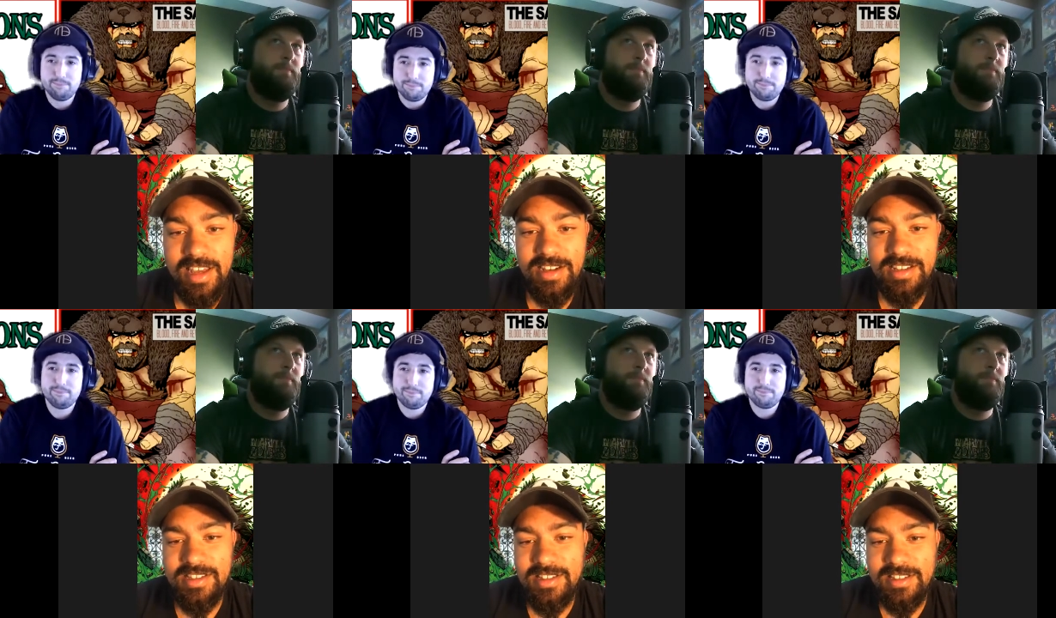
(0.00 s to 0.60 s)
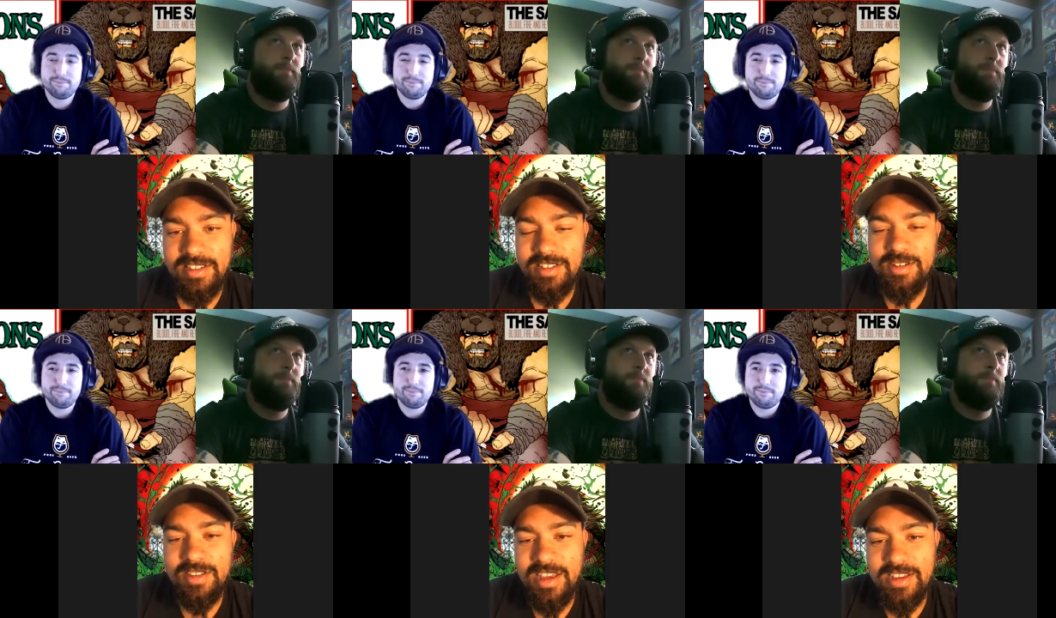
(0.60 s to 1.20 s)
Speaker 1: and his, you
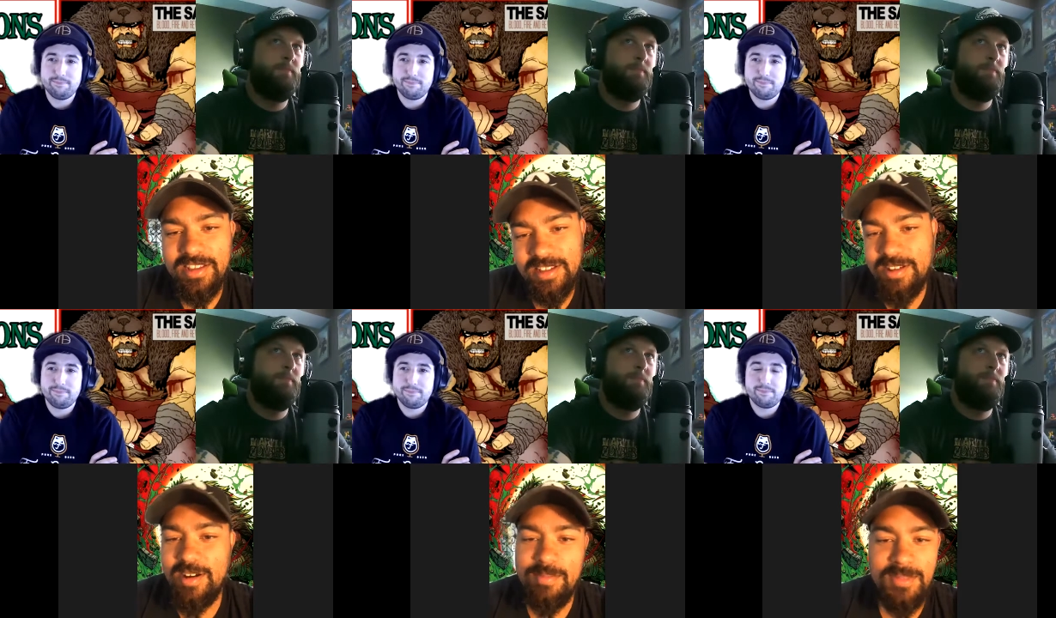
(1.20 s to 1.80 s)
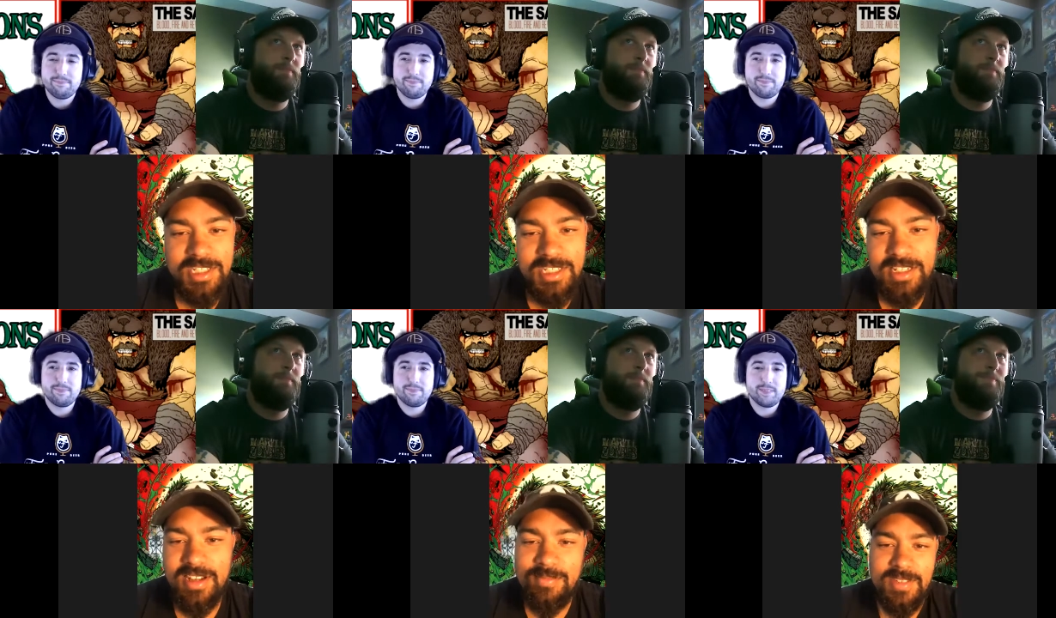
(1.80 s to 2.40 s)
know, like, oh, I'm the shit,
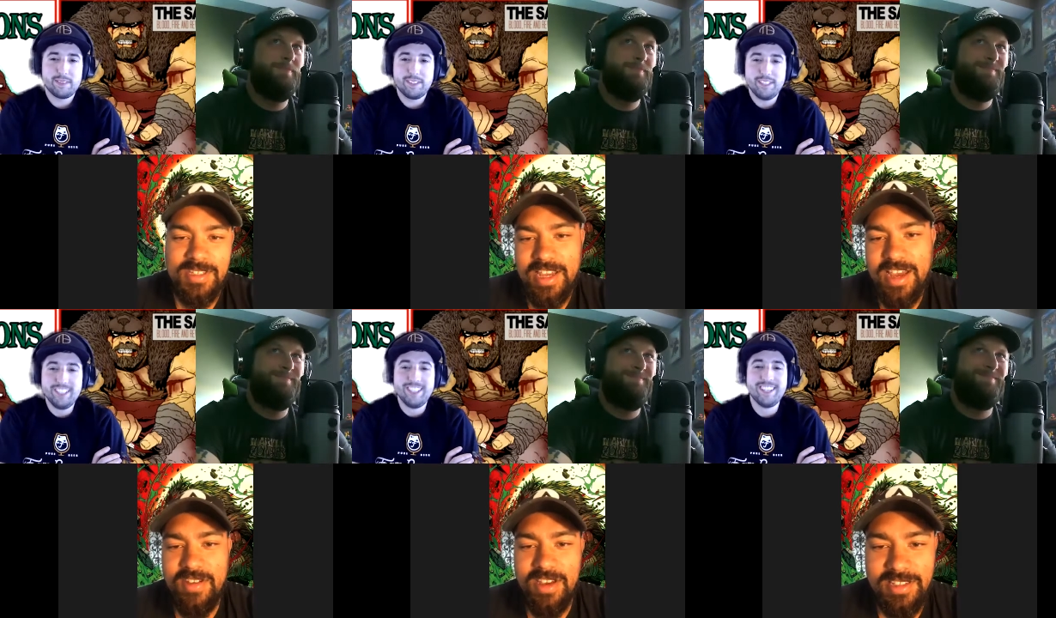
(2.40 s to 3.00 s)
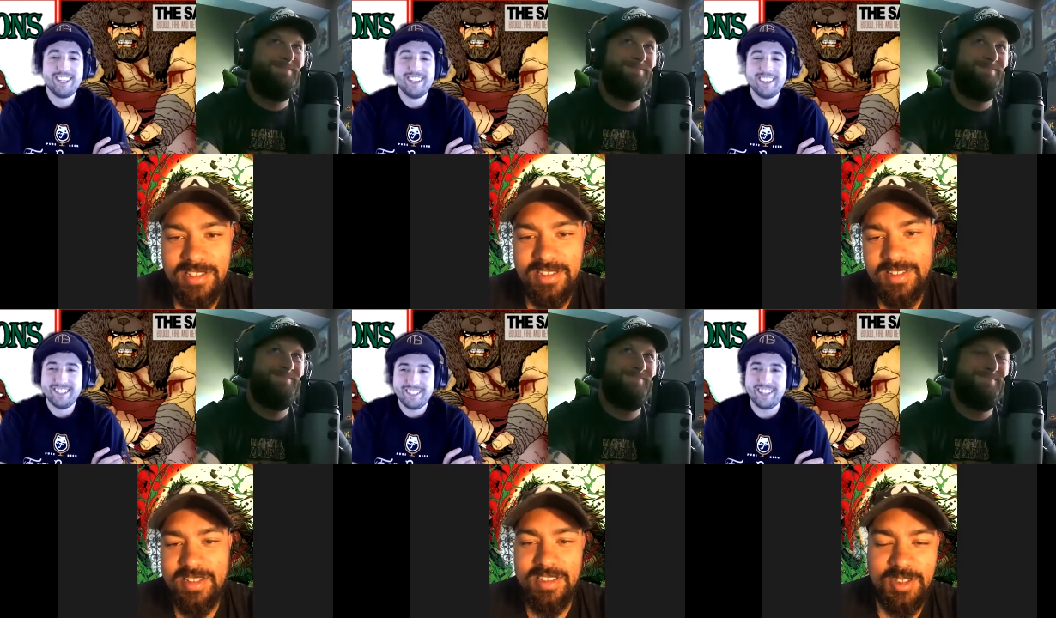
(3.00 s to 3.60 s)
I'm the Sav, I can
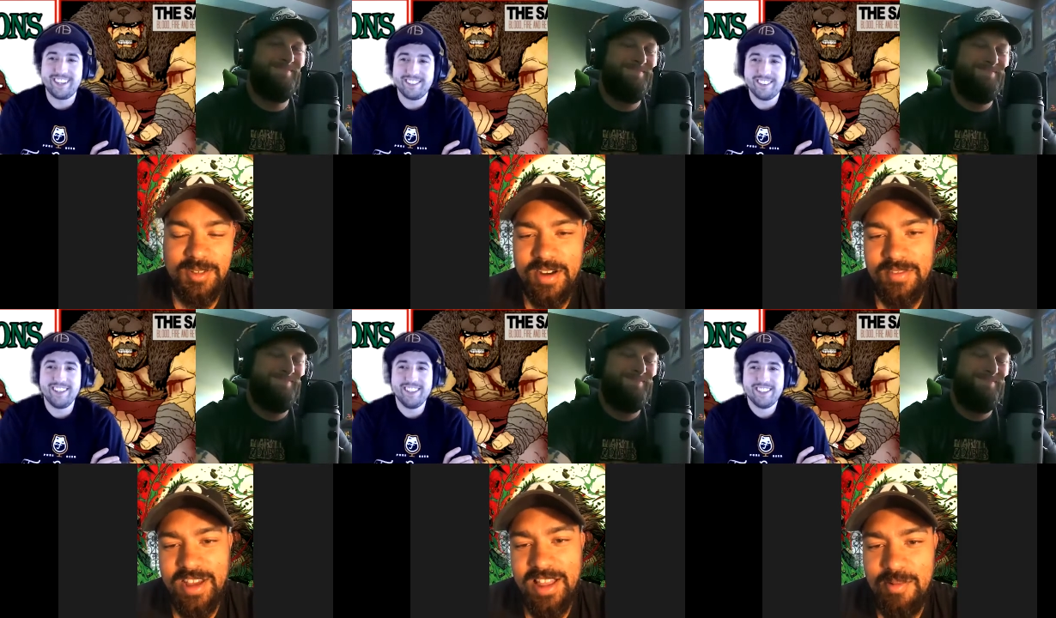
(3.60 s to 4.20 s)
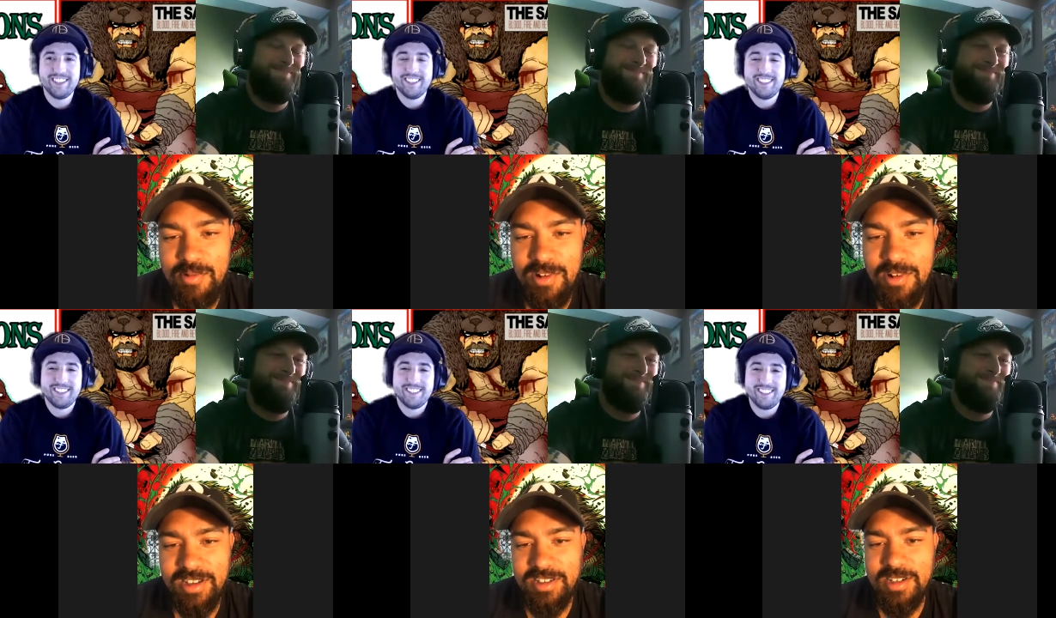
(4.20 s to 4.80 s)
yeah, do whatever the hell I
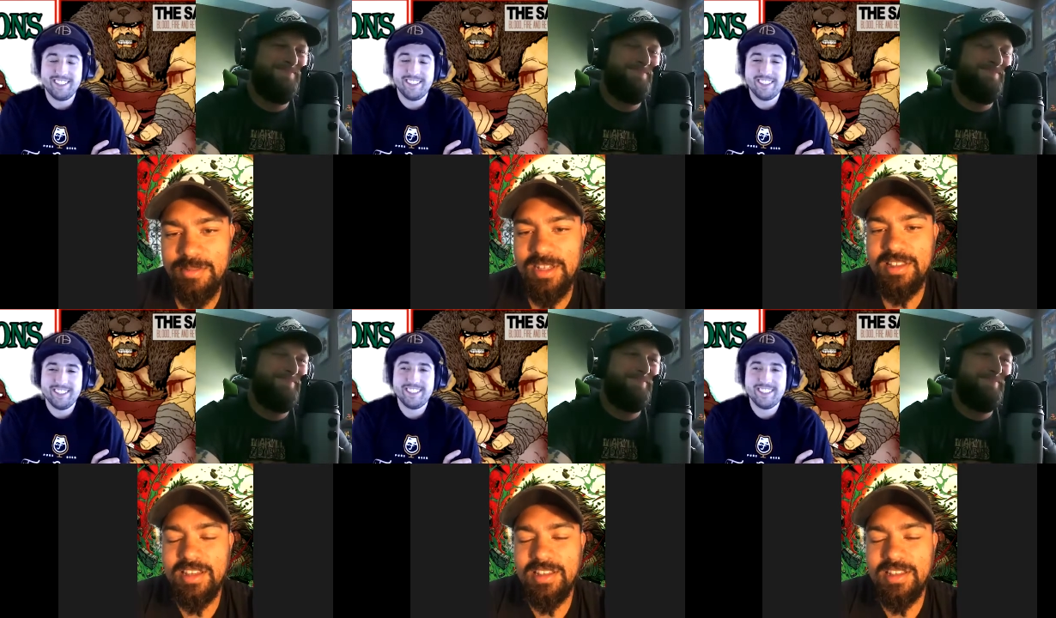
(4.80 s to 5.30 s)
want, you know what yeah. I mean? Like,